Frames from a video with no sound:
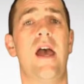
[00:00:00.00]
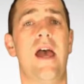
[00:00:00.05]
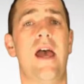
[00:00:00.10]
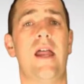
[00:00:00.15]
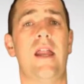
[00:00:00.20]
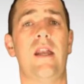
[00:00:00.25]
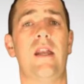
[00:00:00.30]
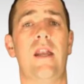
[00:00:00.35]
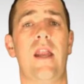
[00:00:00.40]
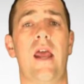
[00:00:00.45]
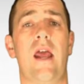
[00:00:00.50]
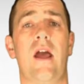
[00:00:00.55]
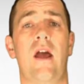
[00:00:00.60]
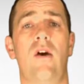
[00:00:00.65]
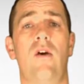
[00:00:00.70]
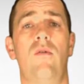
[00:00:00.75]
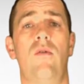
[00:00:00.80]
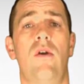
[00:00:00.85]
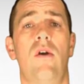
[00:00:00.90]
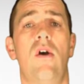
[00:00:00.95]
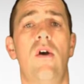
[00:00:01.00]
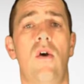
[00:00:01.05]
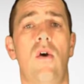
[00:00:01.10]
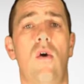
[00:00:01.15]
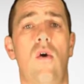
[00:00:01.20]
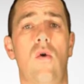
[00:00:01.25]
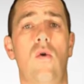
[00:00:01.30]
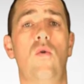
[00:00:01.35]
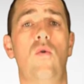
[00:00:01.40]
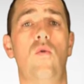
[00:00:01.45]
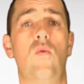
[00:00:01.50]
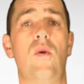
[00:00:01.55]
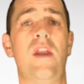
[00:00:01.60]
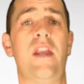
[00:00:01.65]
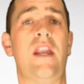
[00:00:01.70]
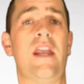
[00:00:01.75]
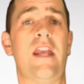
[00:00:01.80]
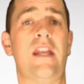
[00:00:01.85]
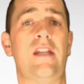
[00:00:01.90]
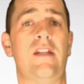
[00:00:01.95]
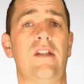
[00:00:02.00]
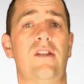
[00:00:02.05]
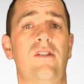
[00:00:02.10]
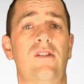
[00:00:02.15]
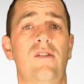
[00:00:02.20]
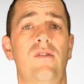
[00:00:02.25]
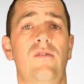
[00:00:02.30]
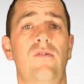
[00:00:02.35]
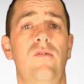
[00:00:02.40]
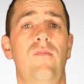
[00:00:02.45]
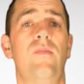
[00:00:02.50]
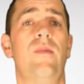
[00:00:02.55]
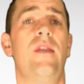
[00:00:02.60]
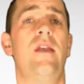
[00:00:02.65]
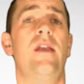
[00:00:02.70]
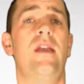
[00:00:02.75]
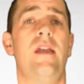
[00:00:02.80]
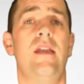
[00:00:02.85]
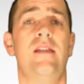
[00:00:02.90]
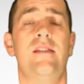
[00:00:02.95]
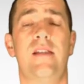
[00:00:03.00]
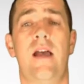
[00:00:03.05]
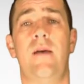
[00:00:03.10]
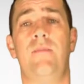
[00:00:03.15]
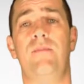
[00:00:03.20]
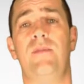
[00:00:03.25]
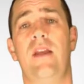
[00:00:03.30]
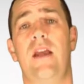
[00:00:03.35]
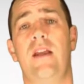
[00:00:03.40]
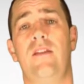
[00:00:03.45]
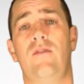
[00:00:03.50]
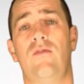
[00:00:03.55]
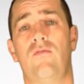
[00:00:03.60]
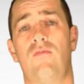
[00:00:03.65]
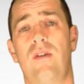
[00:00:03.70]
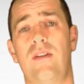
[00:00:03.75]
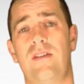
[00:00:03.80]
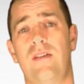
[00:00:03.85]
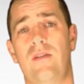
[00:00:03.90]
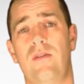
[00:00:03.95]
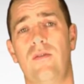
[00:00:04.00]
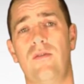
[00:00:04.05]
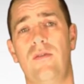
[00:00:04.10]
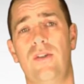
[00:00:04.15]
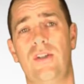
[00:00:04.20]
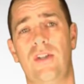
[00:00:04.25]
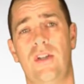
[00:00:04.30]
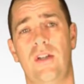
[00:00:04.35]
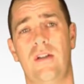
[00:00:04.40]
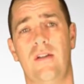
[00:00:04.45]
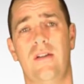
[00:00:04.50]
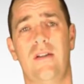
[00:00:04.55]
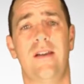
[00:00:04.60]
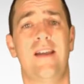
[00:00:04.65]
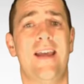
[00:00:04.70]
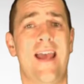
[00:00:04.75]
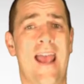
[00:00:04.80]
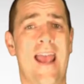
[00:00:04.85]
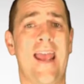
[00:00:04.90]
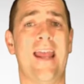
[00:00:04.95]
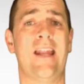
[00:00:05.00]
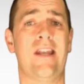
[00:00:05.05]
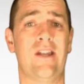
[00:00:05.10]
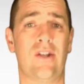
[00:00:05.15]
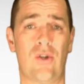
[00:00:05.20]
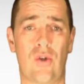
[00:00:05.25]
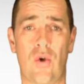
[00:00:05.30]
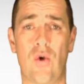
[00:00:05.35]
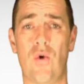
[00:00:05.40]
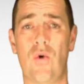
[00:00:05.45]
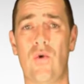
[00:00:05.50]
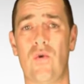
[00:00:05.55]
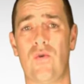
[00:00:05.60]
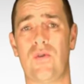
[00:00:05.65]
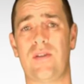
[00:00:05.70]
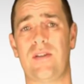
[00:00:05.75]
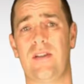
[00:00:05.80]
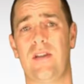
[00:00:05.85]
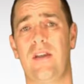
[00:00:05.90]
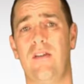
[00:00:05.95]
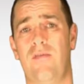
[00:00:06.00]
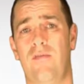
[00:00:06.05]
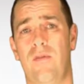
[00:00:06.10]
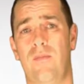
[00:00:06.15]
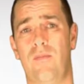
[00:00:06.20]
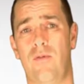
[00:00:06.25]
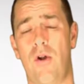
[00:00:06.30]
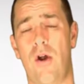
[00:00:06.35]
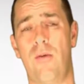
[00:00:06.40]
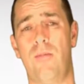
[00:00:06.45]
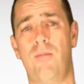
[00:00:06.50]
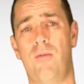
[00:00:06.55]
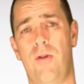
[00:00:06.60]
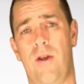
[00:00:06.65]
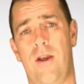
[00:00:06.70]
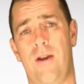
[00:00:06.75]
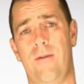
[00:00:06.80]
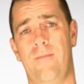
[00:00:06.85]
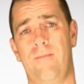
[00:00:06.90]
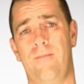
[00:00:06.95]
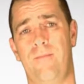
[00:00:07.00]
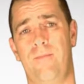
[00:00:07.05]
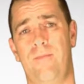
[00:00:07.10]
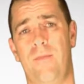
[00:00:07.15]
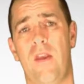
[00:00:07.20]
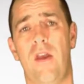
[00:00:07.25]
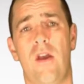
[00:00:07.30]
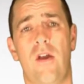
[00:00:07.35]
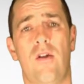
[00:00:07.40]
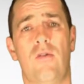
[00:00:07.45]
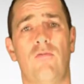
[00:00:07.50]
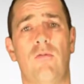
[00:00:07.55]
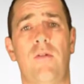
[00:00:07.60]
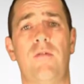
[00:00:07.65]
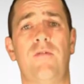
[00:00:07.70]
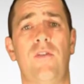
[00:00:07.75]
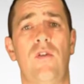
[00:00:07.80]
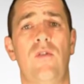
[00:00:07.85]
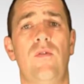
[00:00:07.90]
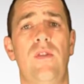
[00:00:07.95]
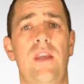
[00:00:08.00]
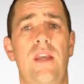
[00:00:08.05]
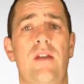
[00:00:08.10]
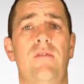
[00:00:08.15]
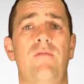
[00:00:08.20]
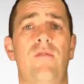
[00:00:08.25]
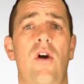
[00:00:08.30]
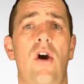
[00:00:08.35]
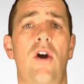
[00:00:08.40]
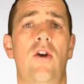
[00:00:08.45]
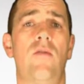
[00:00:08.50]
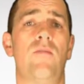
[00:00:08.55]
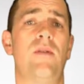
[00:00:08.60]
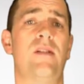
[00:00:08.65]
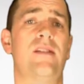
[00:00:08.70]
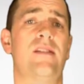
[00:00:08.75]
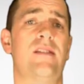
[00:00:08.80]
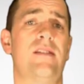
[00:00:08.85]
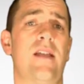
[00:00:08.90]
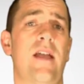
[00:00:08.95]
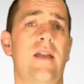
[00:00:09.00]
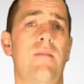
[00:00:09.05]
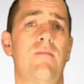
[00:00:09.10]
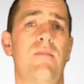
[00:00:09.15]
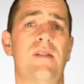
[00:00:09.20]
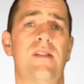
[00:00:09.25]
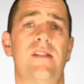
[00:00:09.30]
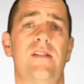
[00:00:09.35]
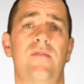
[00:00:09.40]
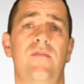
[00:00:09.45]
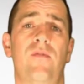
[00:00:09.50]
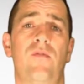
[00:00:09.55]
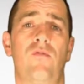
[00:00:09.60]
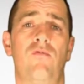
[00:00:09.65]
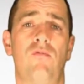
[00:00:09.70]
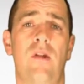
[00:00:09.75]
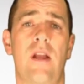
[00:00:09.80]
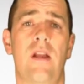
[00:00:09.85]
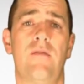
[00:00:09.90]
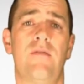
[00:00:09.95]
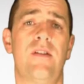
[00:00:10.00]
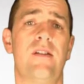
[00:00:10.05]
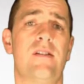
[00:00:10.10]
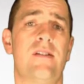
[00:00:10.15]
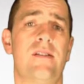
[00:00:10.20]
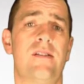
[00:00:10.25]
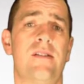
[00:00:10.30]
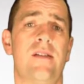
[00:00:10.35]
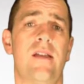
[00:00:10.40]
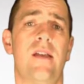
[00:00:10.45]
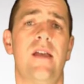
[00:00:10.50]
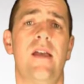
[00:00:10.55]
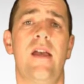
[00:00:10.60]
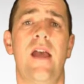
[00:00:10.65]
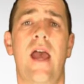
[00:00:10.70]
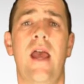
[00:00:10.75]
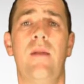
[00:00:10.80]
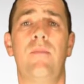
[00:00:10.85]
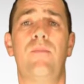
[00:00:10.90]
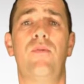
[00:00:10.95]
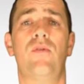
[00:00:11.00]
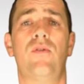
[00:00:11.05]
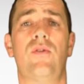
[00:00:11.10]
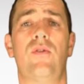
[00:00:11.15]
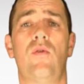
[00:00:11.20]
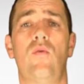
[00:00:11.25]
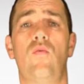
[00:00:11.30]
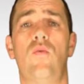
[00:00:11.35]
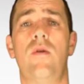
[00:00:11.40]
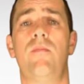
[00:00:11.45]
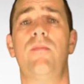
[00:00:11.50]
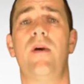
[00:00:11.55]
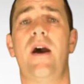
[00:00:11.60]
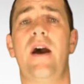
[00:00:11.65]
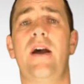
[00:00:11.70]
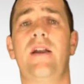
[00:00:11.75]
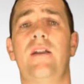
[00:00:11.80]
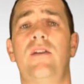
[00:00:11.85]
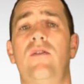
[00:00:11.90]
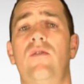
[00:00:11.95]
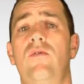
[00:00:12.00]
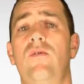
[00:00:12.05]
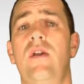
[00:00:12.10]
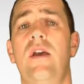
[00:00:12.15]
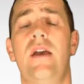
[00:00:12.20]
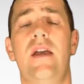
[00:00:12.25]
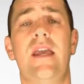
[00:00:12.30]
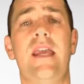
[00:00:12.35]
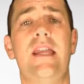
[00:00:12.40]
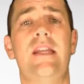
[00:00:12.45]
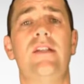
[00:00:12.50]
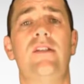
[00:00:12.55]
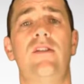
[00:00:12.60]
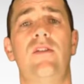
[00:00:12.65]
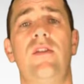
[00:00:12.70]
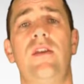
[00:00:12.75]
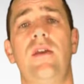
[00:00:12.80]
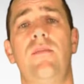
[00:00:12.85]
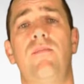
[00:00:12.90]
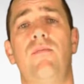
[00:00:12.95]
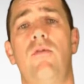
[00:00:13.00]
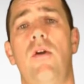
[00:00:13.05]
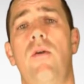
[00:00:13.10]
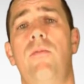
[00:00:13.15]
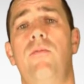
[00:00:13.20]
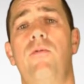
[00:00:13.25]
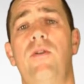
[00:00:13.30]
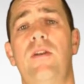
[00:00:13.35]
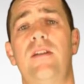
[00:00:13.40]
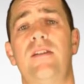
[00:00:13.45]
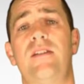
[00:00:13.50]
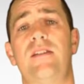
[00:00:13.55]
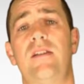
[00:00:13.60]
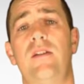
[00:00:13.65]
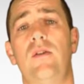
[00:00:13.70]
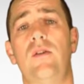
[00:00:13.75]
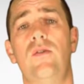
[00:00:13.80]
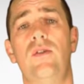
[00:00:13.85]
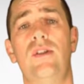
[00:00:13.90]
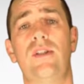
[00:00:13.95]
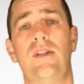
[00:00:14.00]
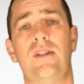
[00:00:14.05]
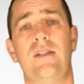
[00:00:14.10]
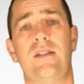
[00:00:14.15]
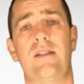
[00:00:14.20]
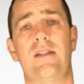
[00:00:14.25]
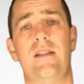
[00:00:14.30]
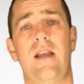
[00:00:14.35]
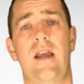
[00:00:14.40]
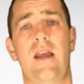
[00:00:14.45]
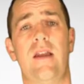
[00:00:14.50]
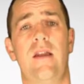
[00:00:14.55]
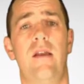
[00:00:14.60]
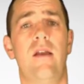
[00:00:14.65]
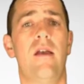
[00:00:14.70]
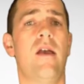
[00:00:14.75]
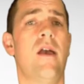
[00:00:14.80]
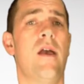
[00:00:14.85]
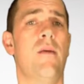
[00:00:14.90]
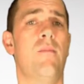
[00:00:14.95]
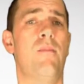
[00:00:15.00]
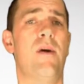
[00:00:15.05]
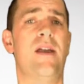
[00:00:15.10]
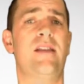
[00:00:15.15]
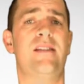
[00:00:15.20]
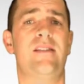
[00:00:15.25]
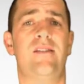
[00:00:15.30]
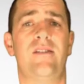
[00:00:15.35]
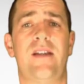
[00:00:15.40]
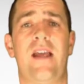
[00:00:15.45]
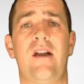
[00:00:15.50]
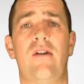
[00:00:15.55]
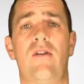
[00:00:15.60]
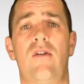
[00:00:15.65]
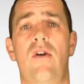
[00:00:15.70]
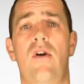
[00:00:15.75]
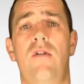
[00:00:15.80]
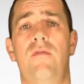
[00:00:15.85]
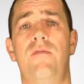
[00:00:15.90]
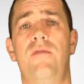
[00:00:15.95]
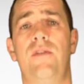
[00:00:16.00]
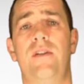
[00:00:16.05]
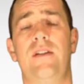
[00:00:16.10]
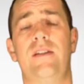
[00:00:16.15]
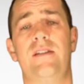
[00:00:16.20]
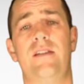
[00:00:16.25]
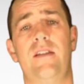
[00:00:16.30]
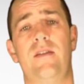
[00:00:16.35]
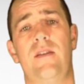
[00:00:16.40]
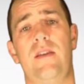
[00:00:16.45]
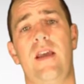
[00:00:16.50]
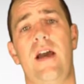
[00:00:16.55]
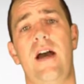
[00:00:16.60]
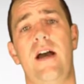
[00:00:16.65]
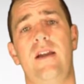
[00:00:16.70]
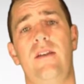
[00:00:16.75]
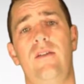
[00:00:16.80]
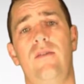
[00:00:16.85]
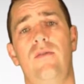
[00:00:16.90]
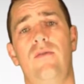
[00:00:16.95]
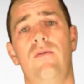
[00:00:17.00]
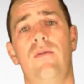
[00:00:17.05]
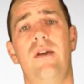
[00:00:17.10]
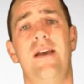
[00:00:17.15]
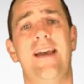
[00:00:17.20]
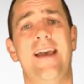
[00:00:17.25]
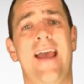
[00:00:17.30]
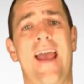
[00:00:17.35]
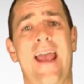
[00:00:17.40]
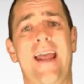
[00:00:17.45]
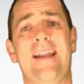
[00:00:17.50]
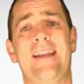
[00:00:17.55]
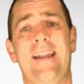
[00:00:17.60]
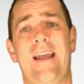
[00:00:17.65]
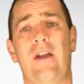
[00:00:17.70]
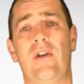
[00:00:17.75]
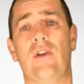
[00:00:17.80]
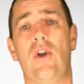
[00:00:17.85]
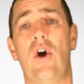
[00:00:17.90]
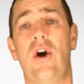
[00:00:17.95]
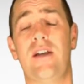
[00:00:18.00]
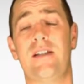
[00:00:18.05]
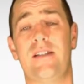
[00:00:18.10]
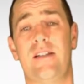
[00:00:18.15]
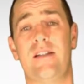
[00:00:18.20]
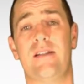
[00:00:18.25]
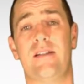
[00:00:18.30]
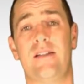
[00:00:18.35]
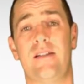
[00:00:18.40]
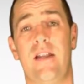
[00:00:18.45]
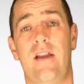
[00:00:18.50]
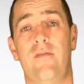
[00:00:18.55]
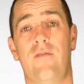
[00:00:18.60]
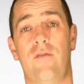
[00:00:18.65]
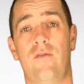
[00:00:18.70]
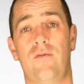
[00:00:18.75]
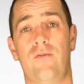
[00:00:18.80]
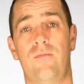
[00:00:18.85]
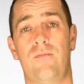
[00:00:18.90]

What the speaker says: Now, all we need to do is update the resolution and cause if appropriate, review the environment statements for relevance, and put the WIP article into the appropriate solution state based on our confidence in the article and our license level.